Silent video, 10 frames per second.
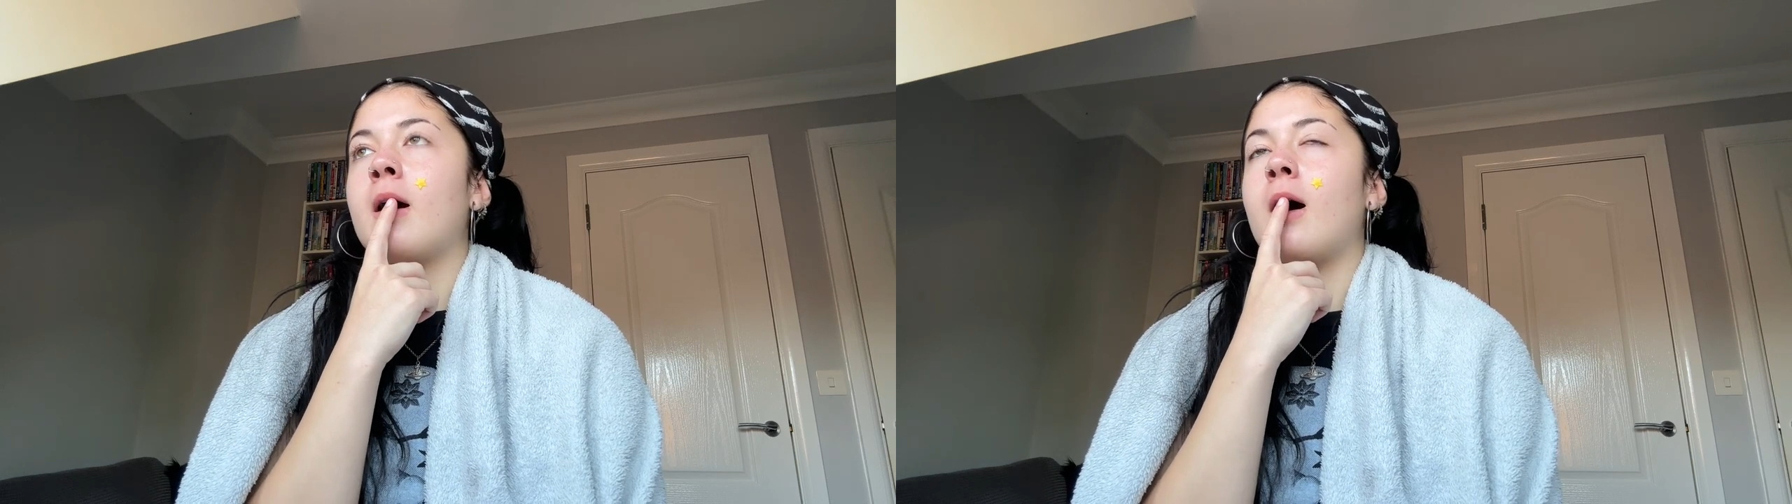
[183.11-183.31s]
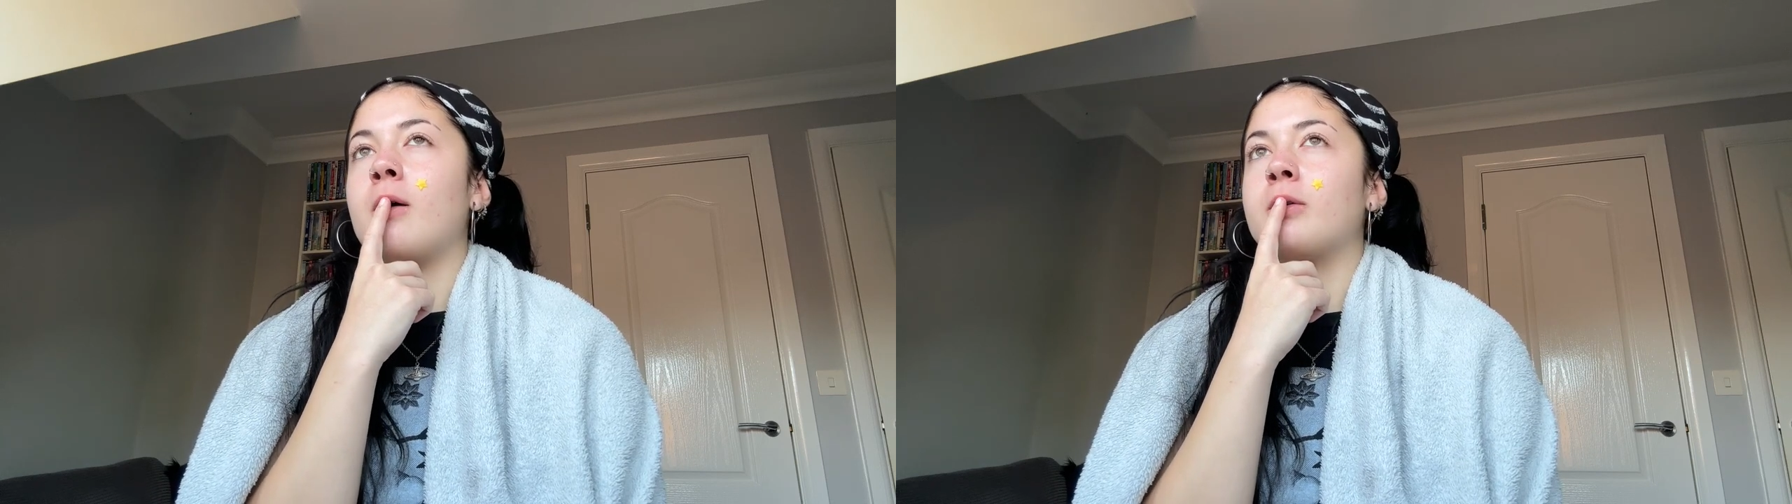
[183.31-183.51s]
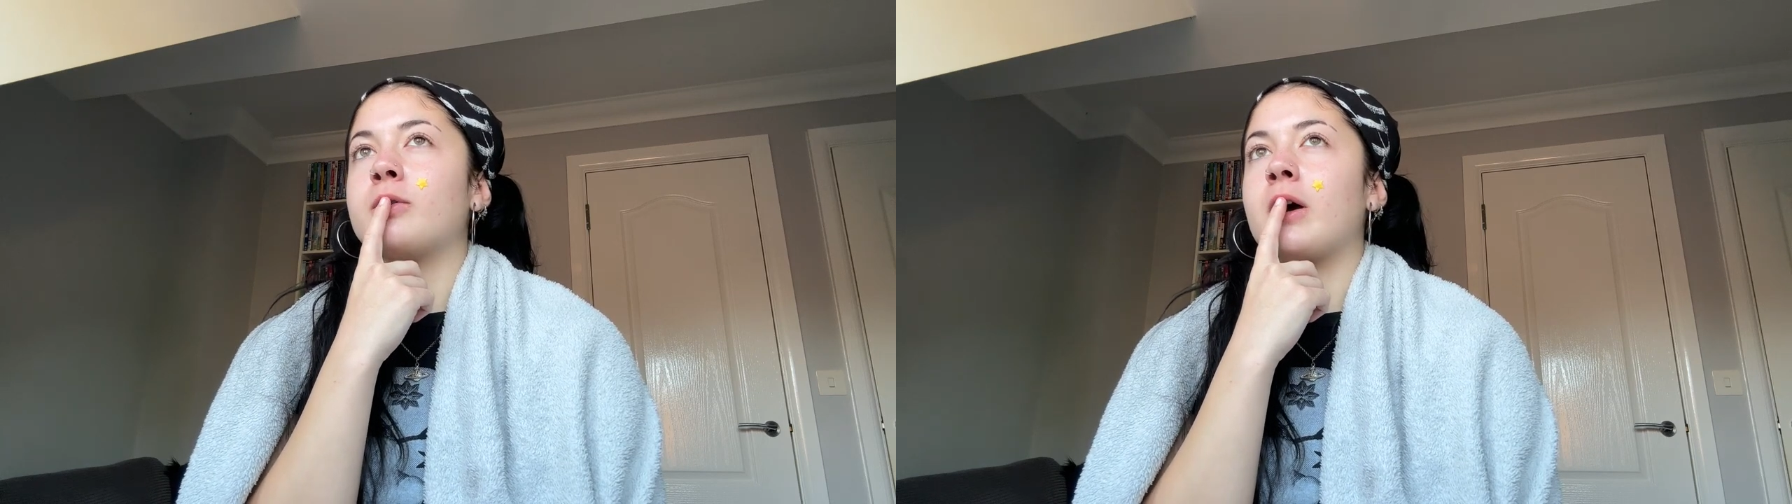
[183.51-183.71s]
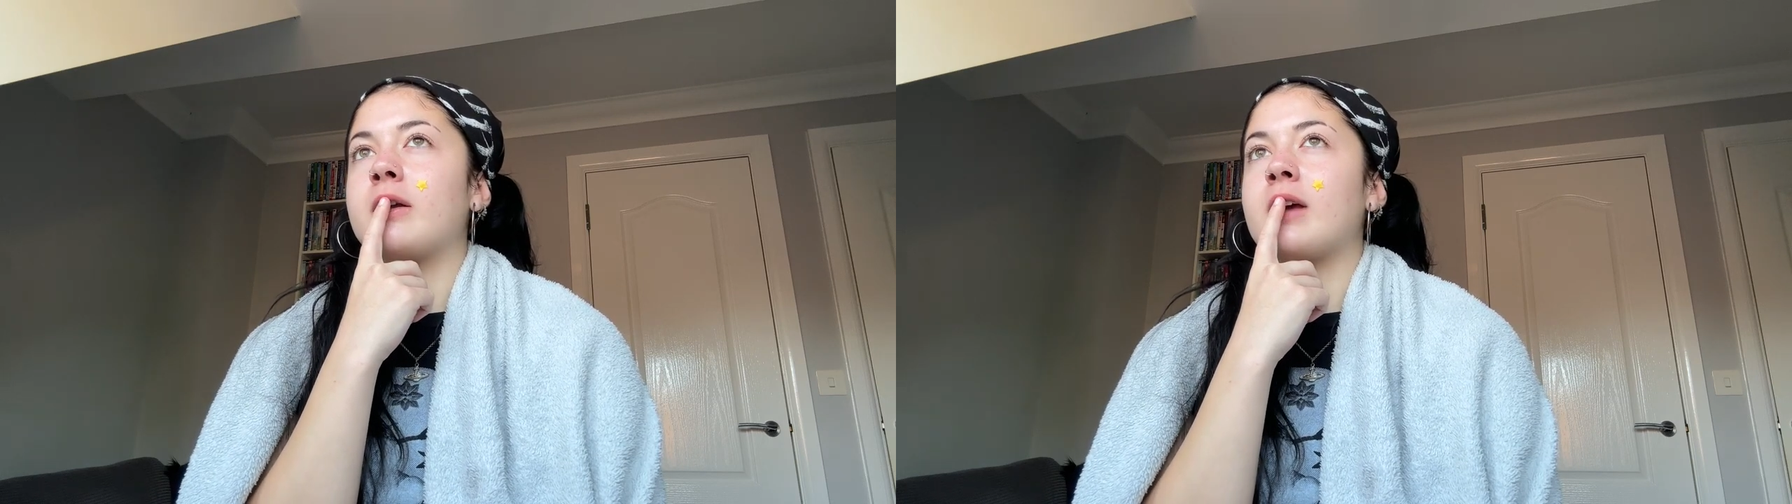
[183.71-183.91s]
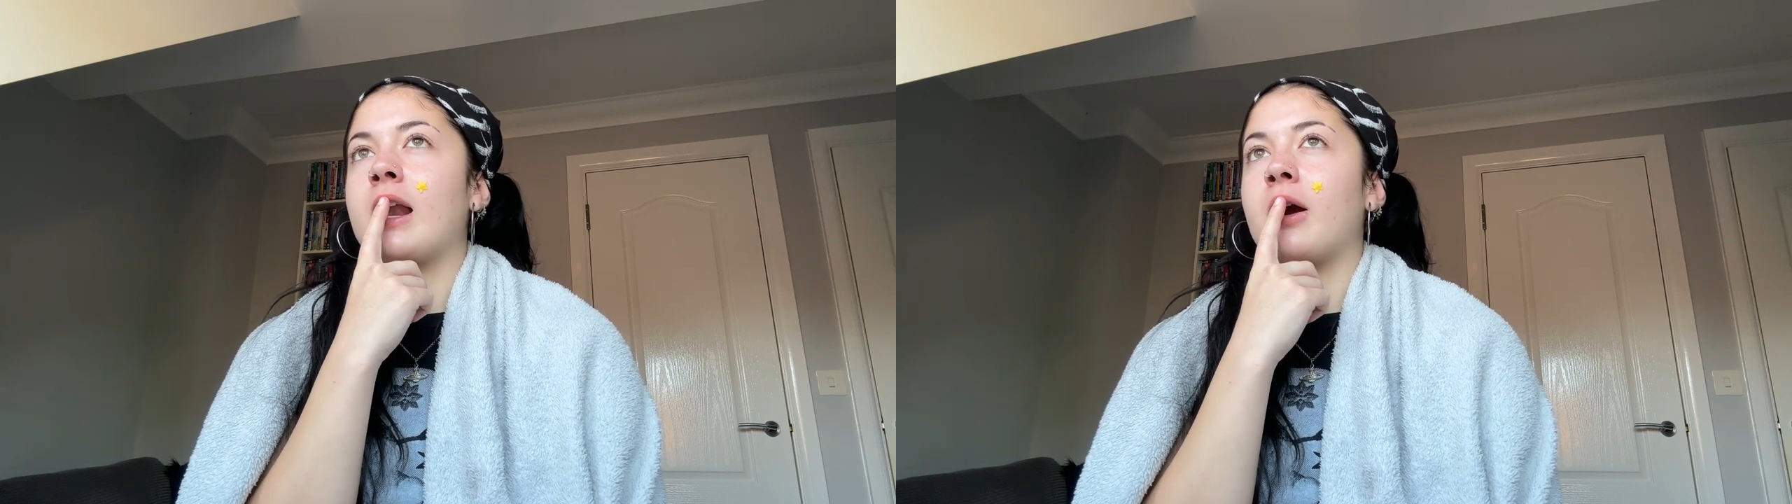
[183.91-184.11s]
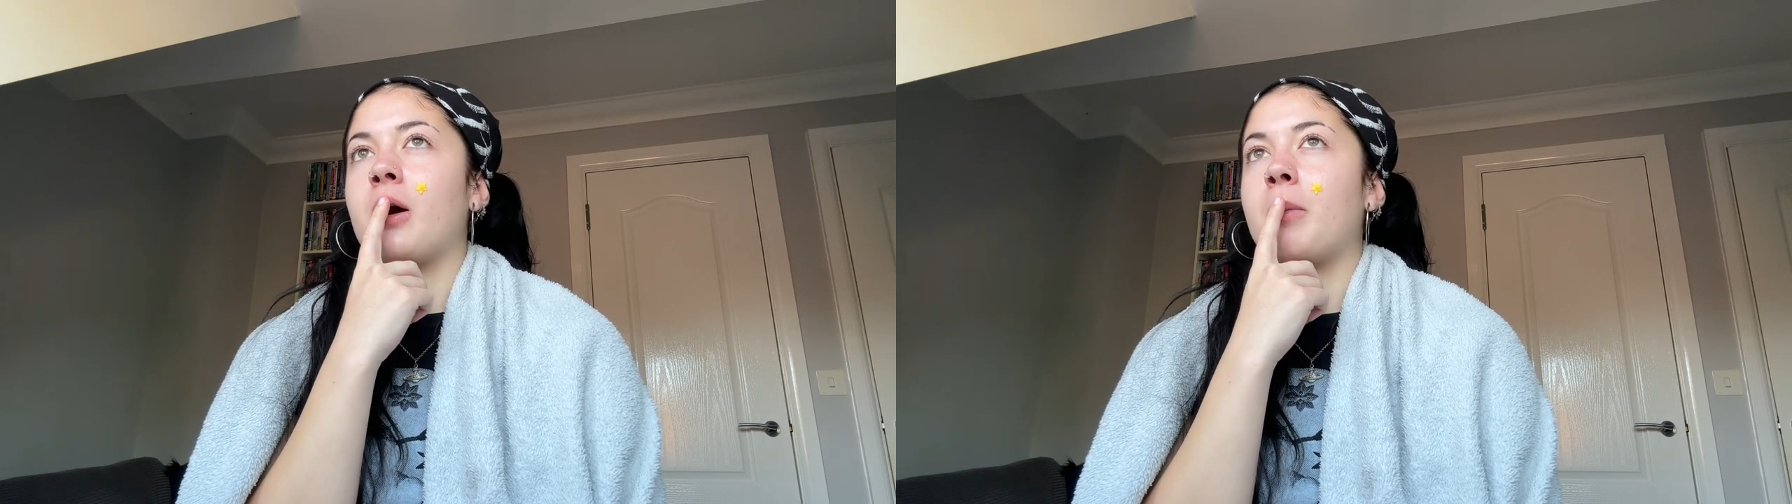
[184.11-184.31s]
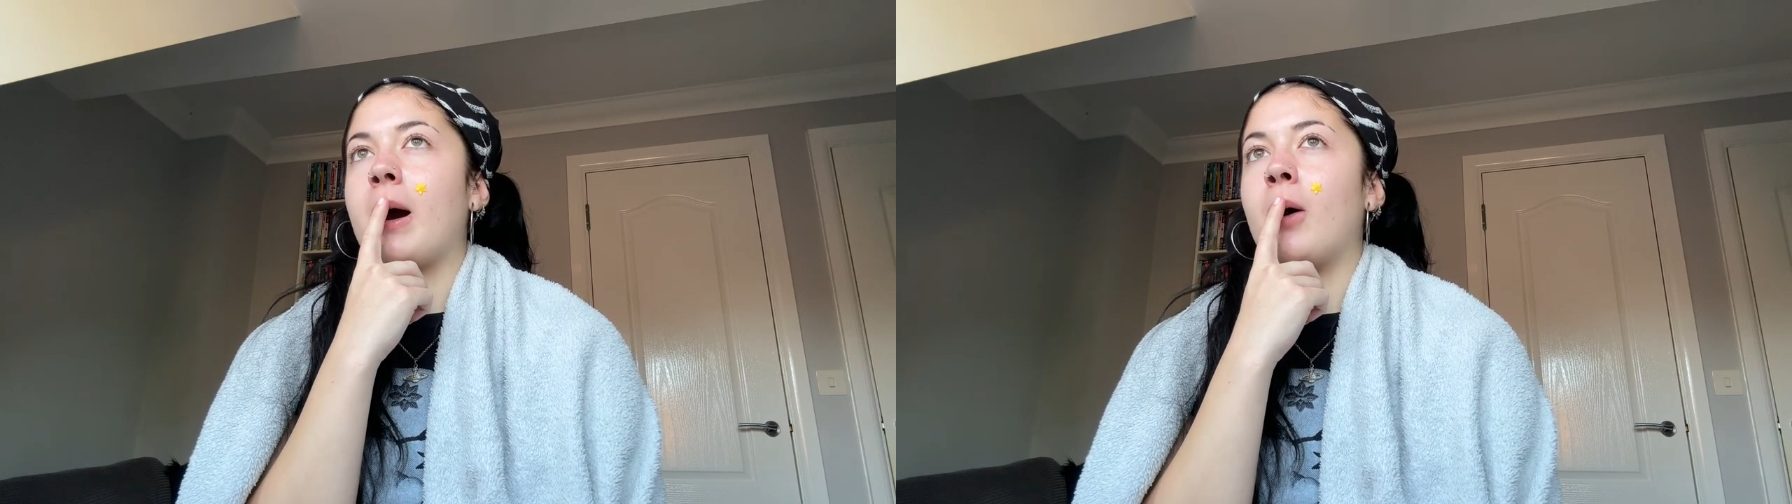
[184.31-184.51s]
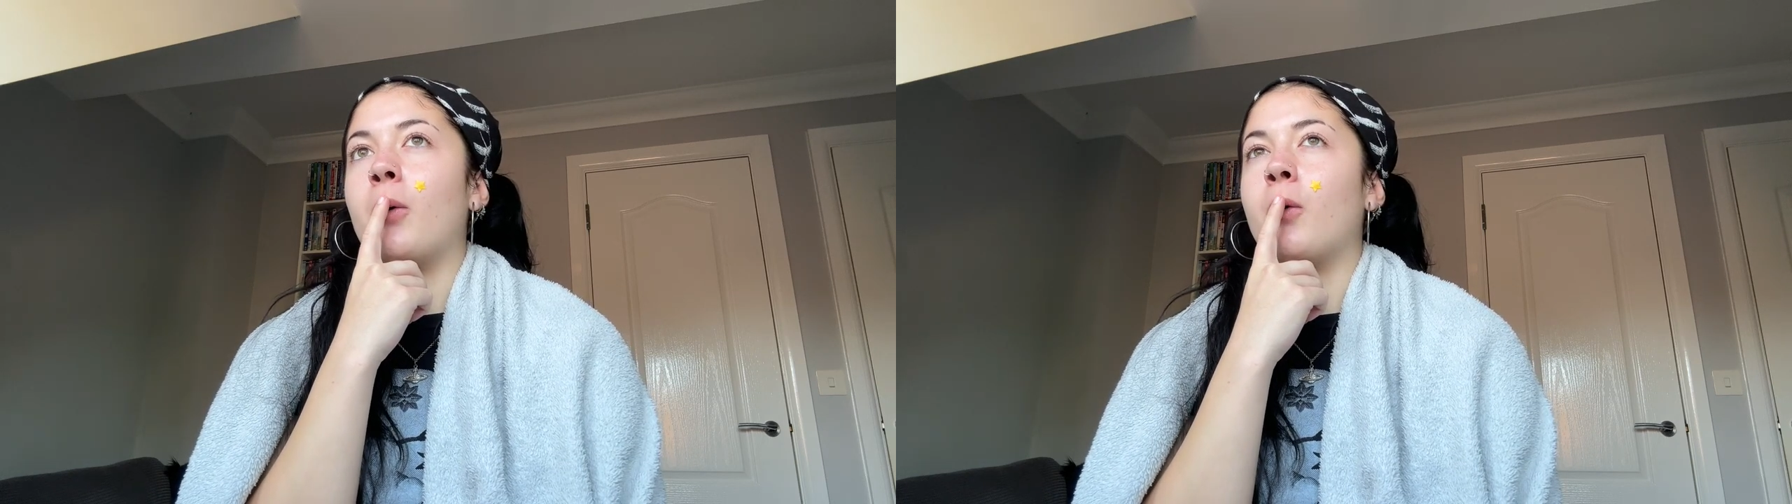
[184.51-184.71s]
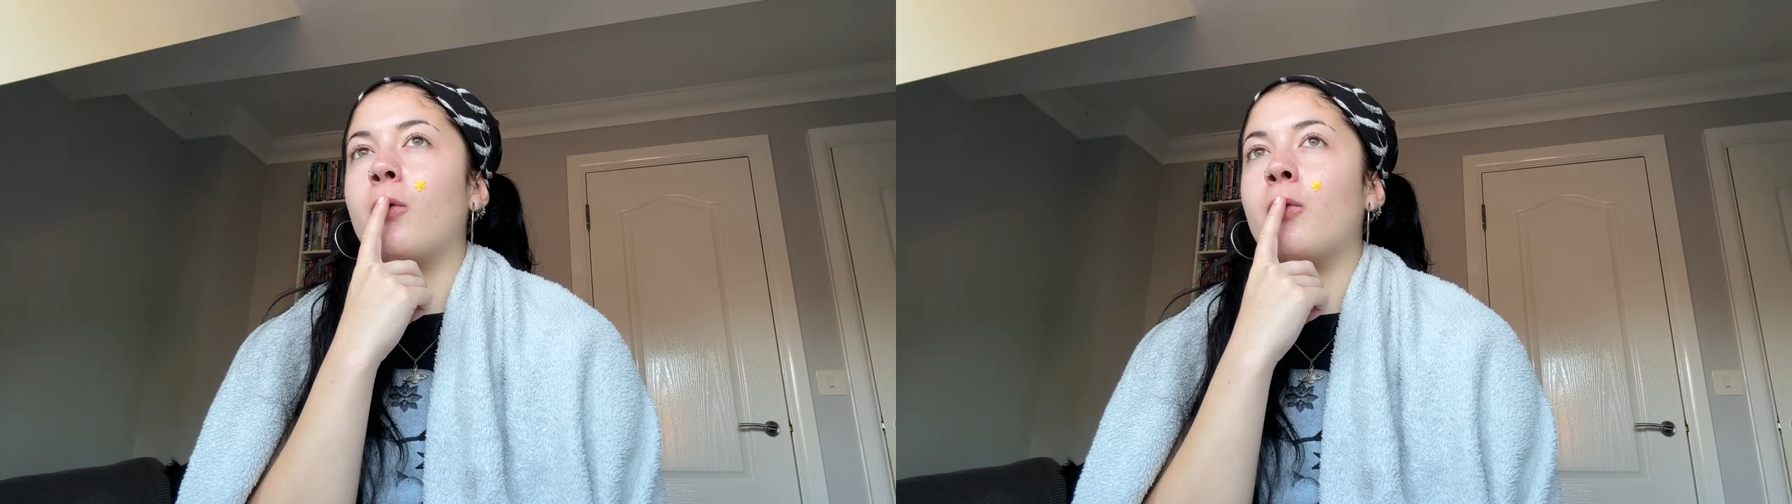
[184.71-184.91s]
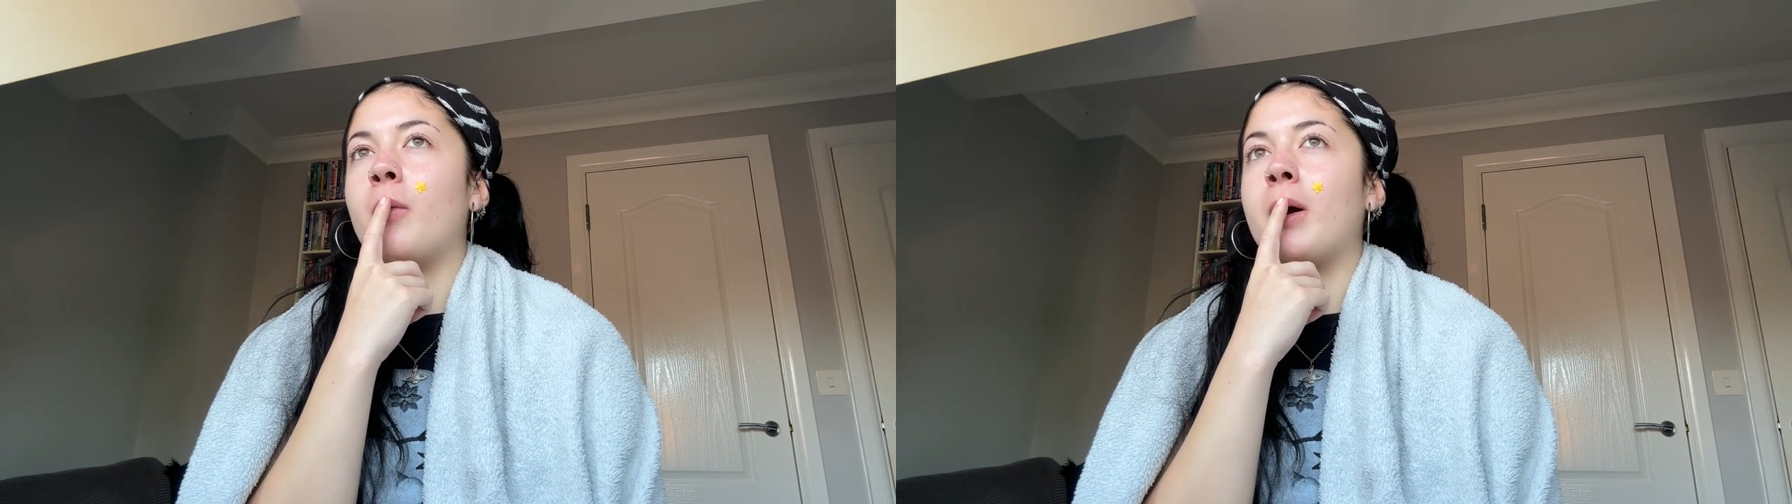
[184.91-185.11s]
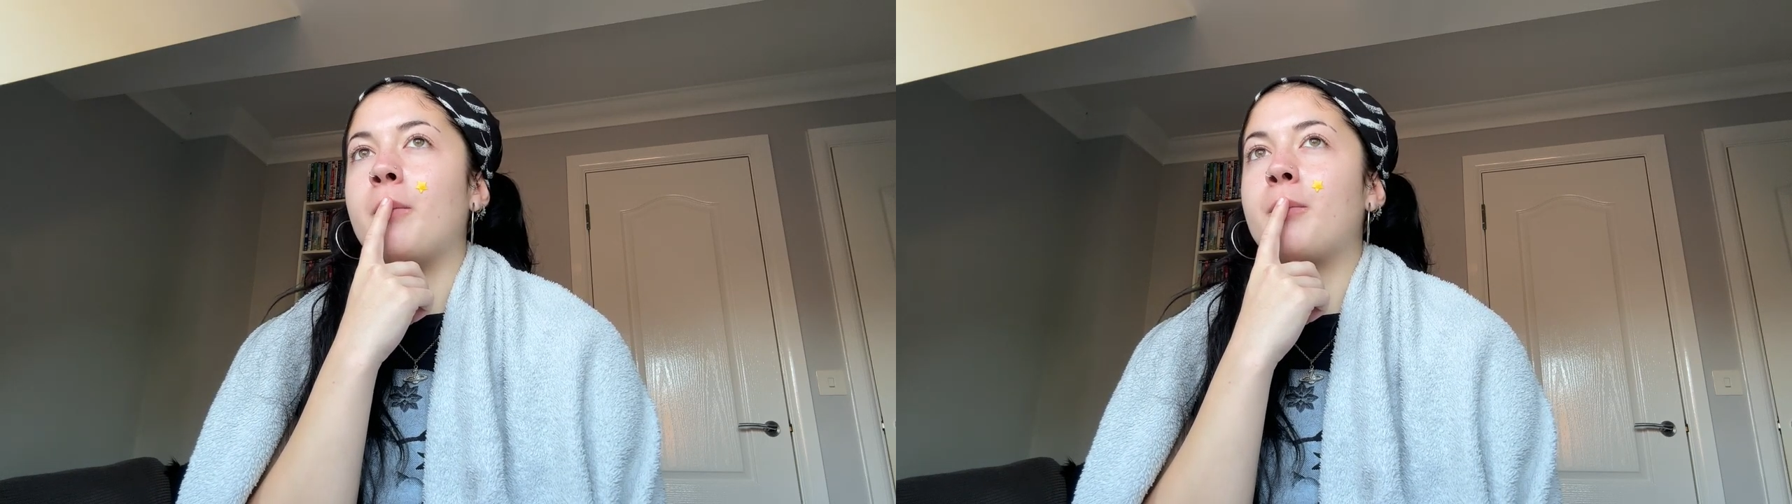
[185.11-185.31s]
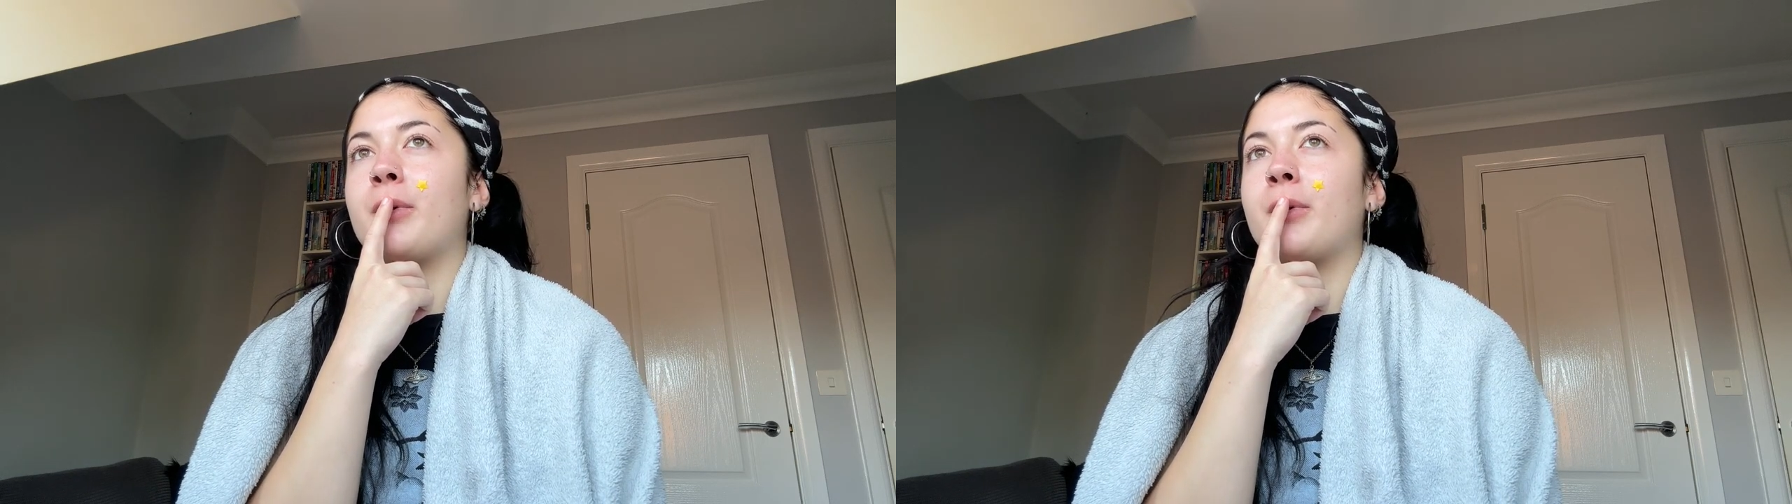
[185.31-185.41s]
I was like telling her about how awful my